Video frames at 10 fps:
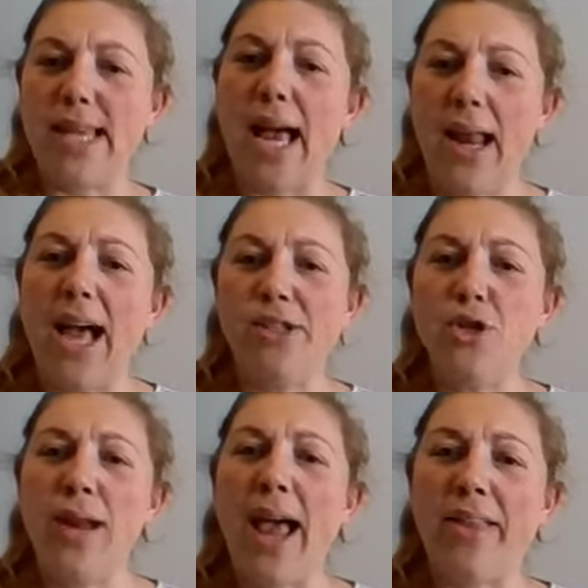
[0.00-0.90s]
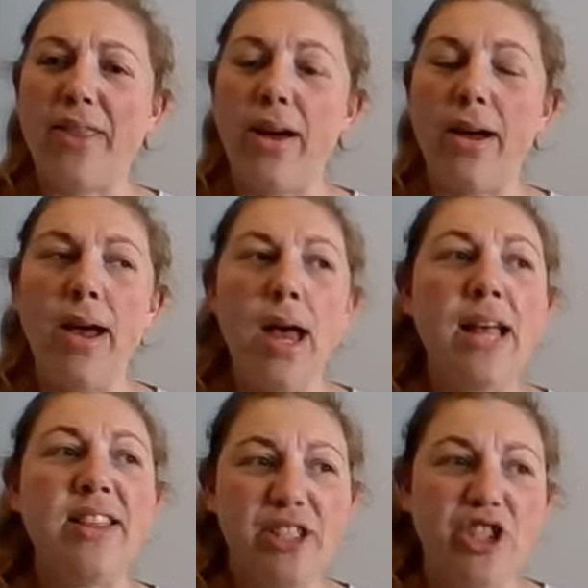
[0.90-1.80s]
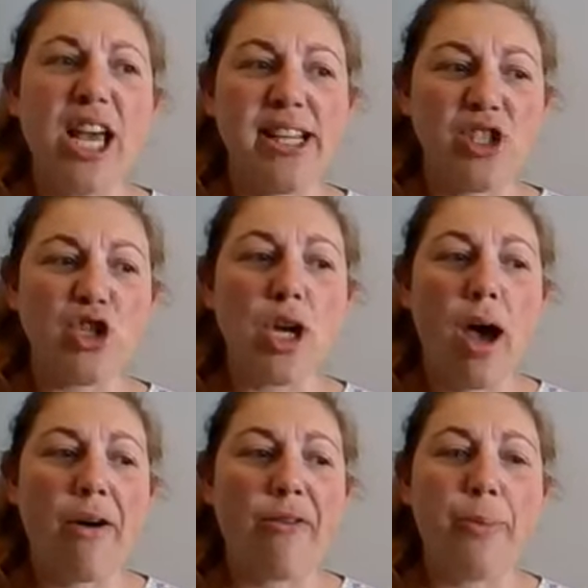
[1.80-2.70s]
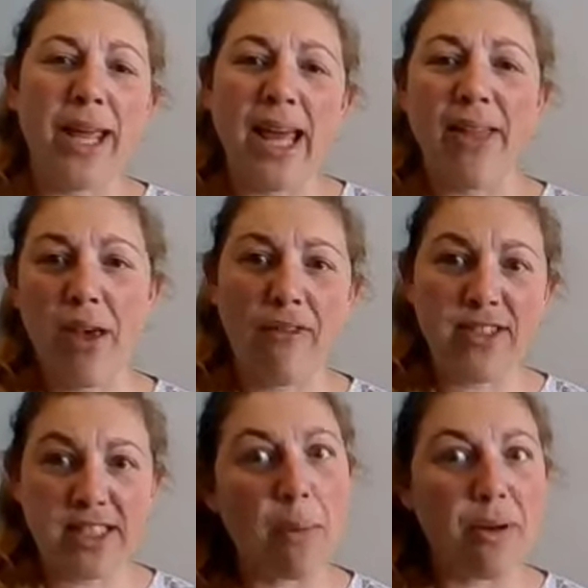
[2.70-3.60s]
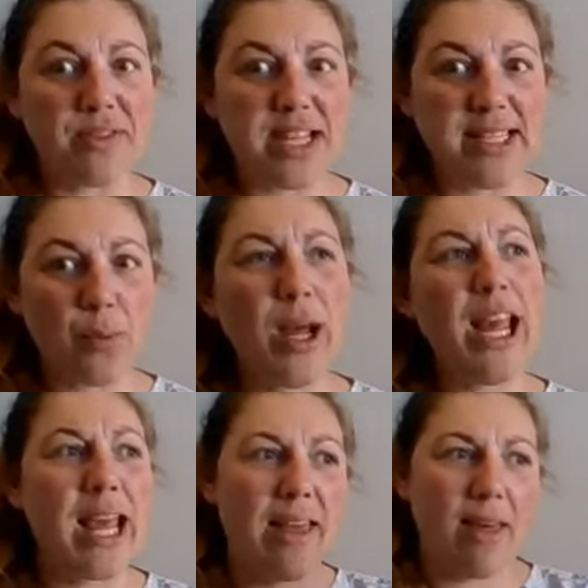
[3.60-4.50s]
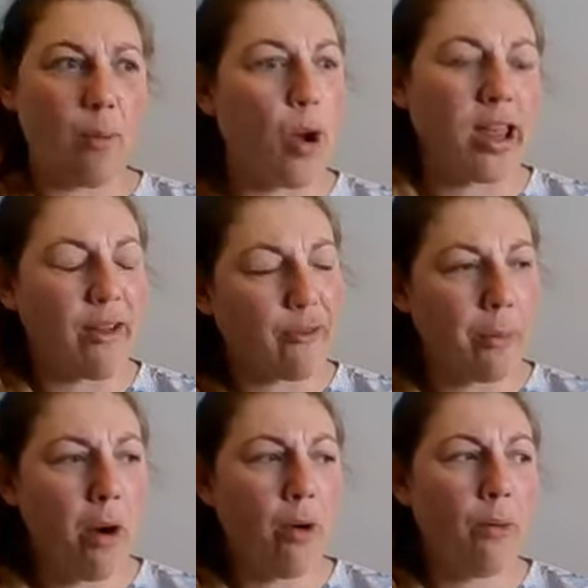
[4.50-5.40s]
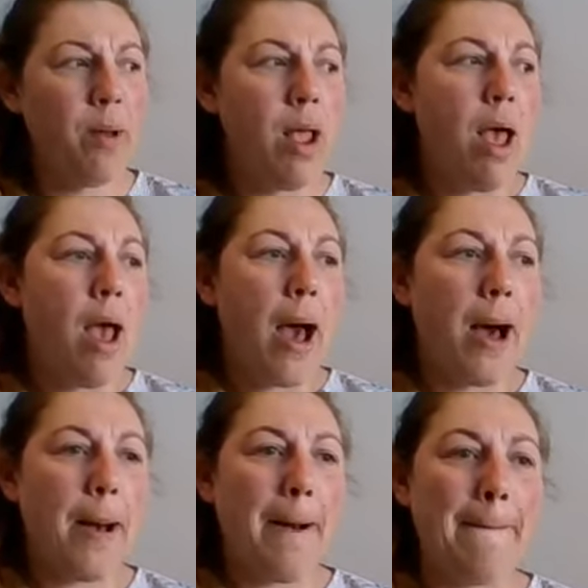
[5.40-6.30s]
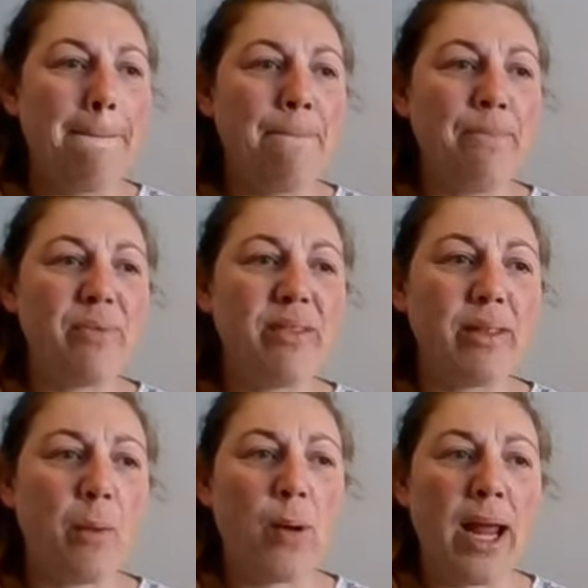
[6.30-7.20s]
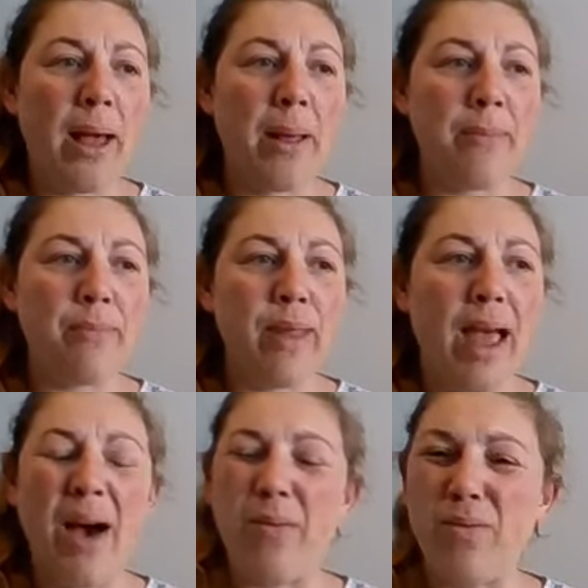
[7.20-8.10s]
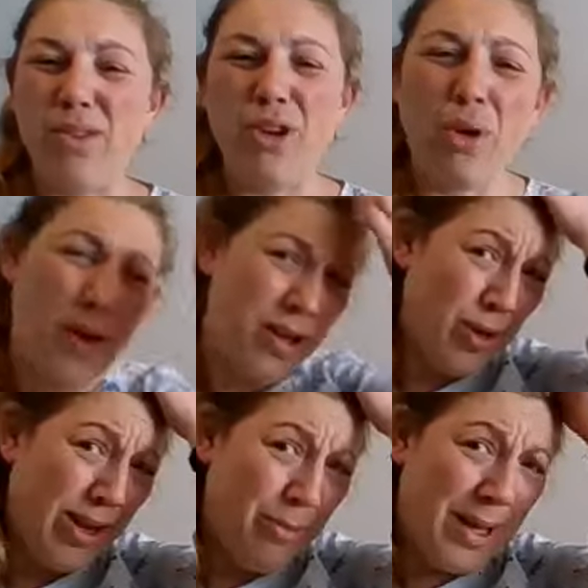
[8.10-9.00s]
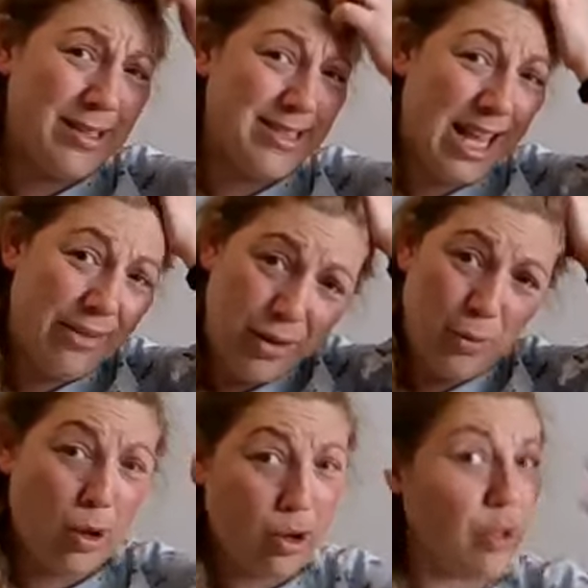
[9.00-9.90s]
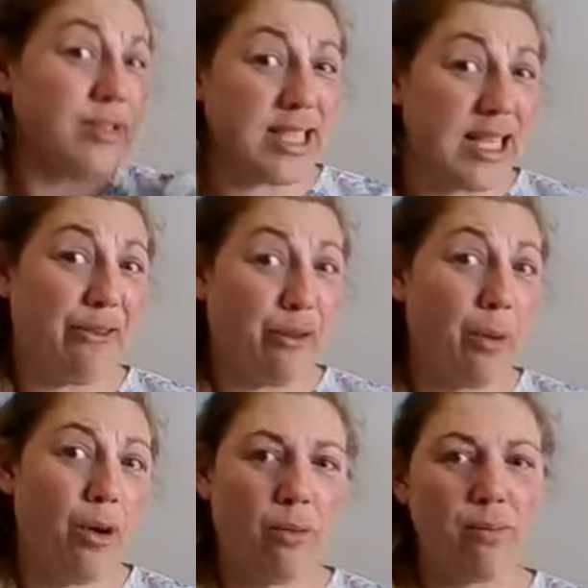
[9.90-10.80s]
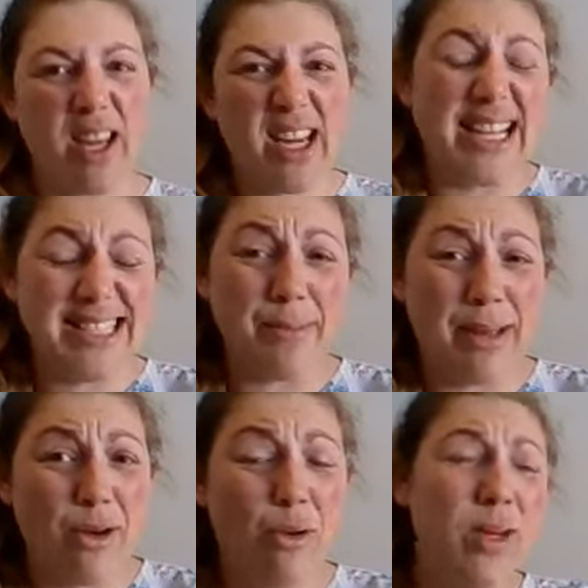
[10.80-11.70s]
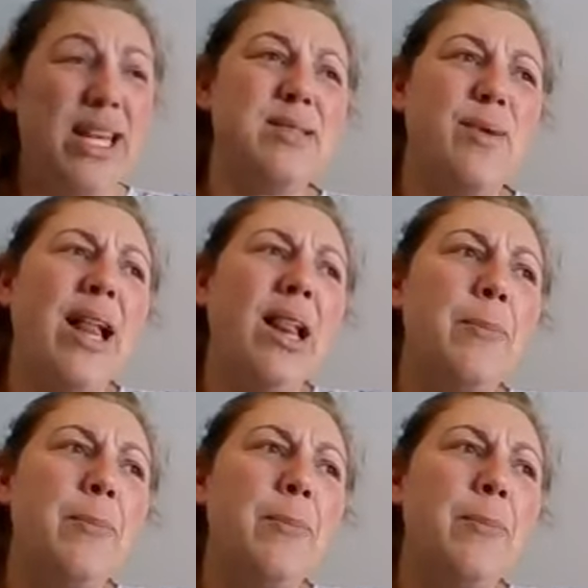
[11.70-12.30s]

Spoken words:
I do like the change of being at the office a couple of days a week and I'm working from home. The when I you know, when you live by yourself and you work constantly from home, it gets a bit lonely as well.